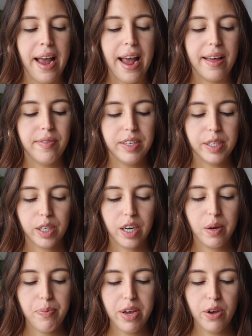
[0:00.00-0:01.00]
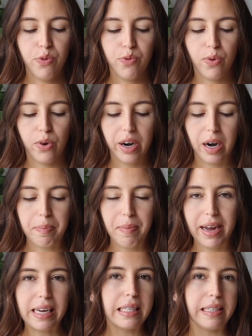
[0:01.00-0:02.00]
And these are going to be for
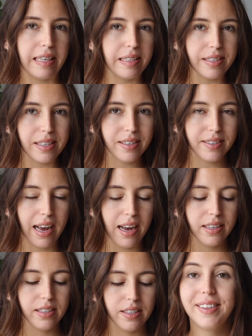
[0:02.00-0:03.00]
my cleansing sets.